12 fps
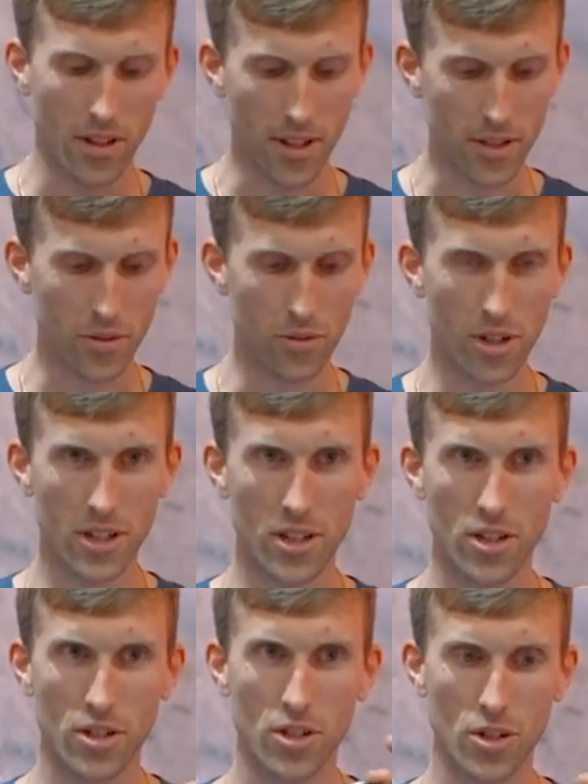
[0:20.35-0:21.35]
It's a
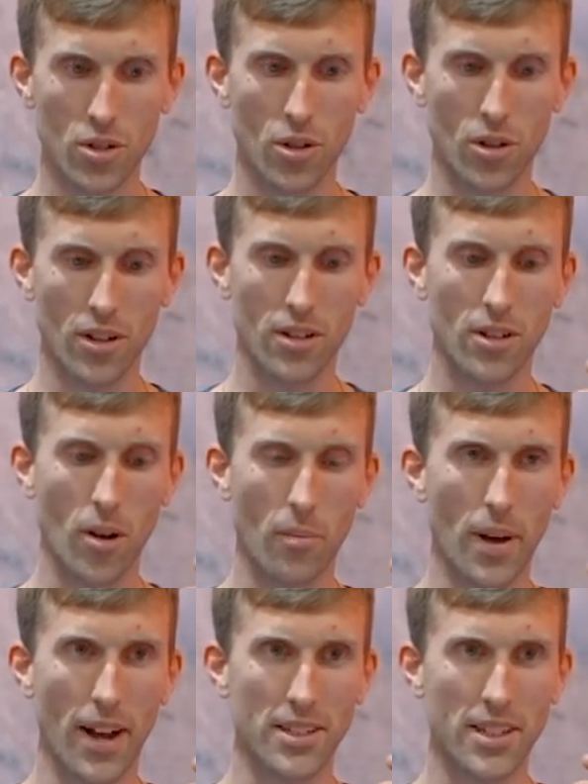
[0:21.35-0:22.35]
really short,
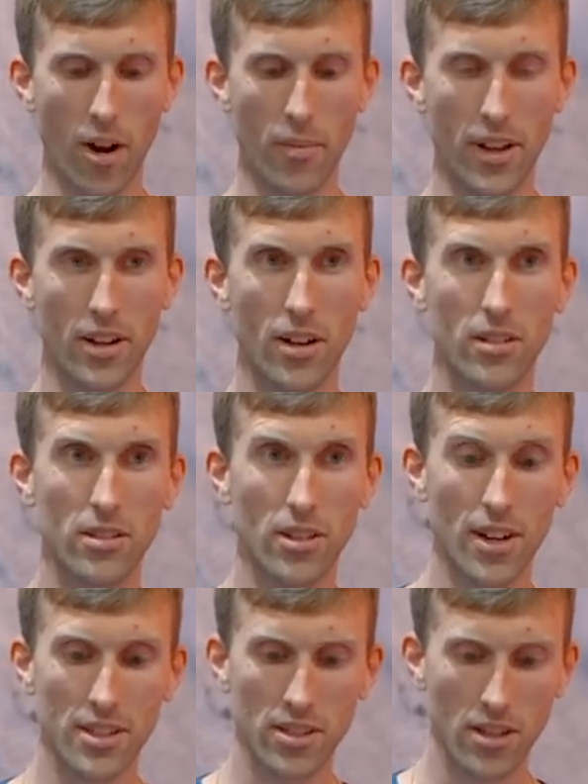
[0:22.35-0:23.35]
compact carabiner,
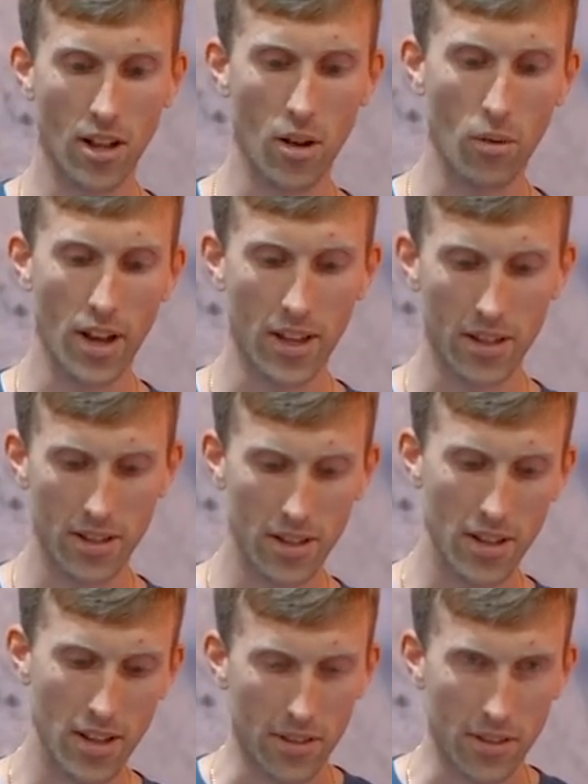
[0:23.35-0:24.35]
nice and lightweight.
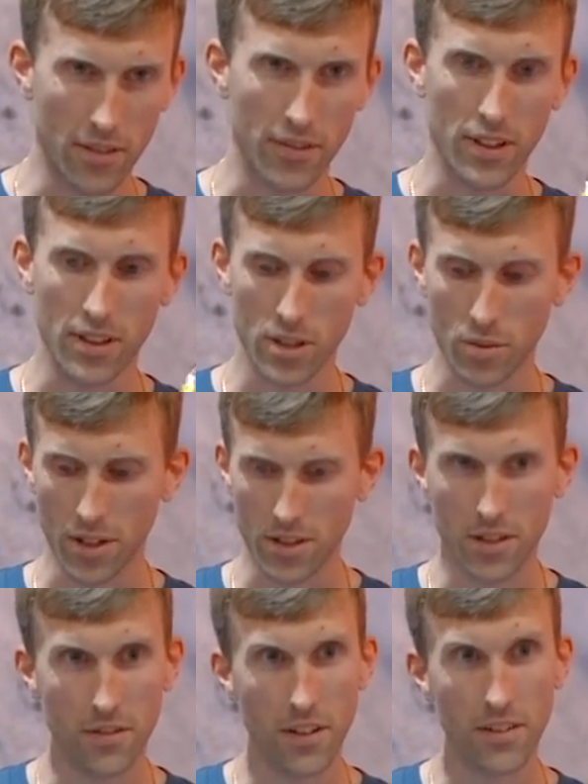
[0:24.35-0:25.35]
I think this
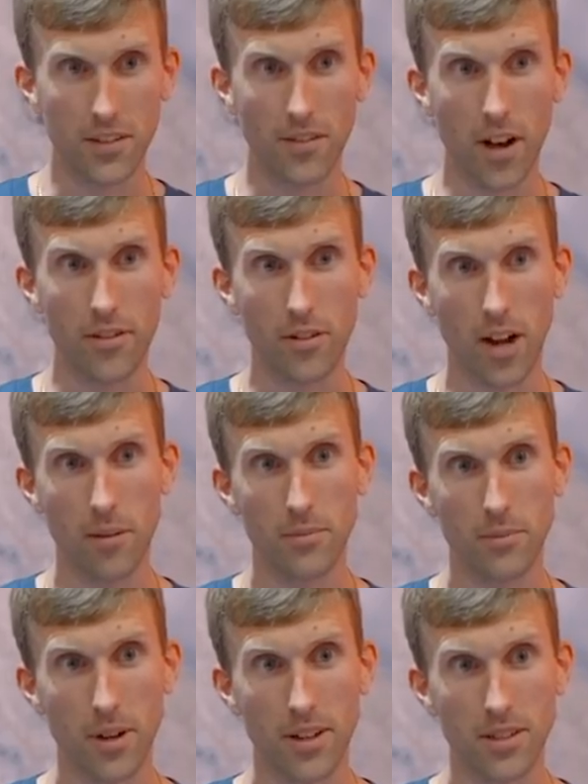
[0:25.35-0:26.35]
one's 55
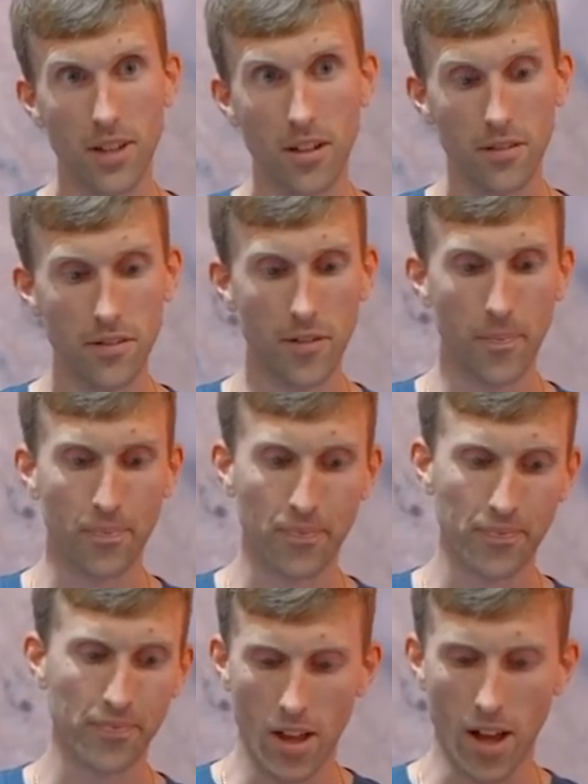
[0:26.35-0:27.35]
grams by itself.
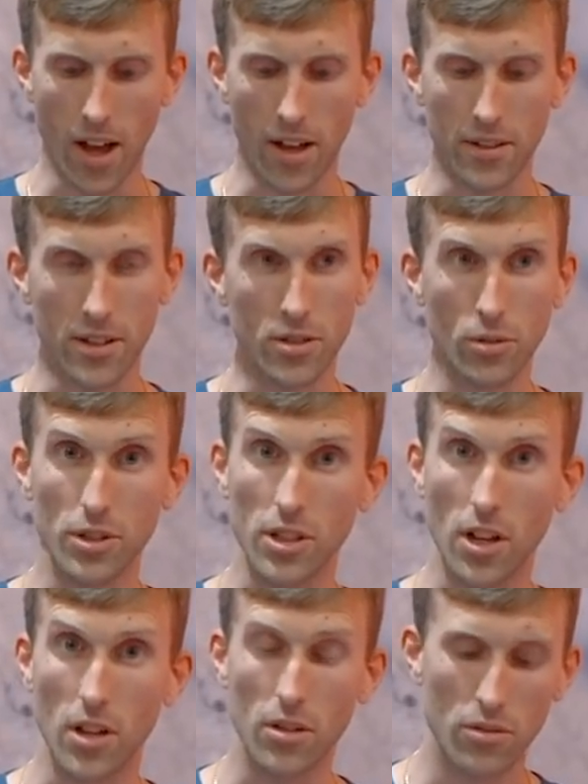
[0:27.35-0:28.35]
And it's
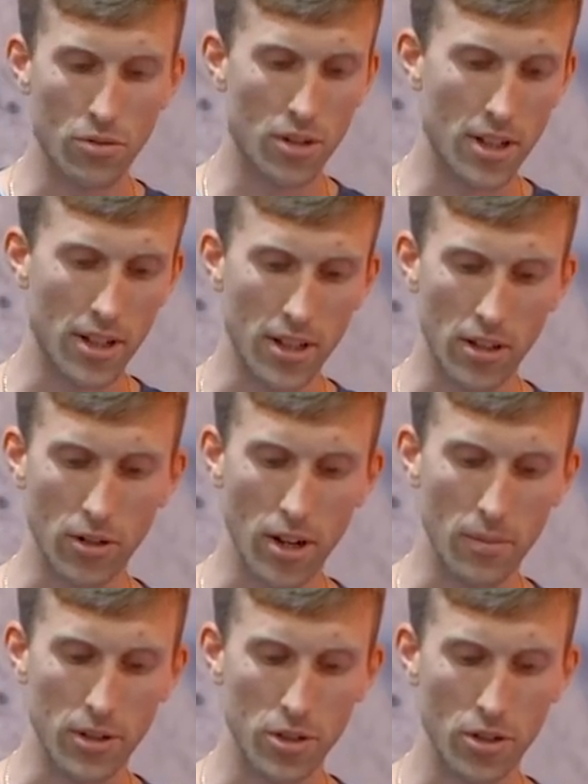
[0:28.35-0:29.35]
also really
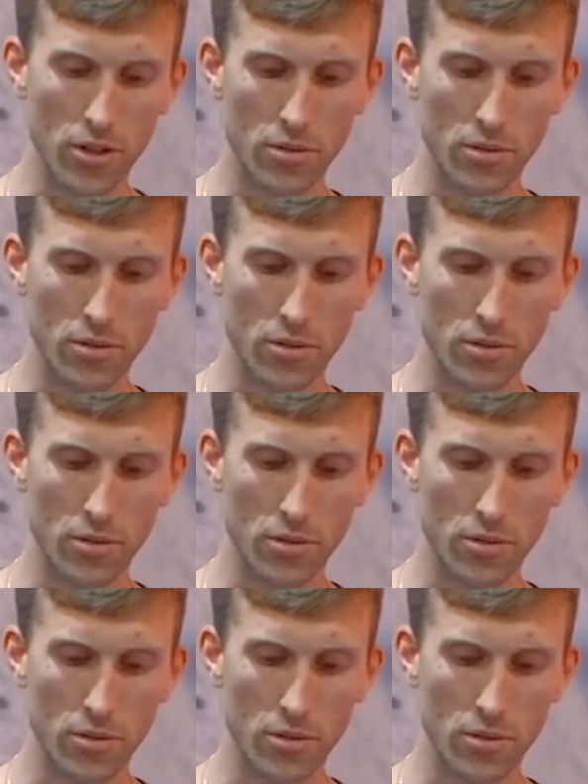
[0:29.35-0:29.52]
incredibly strong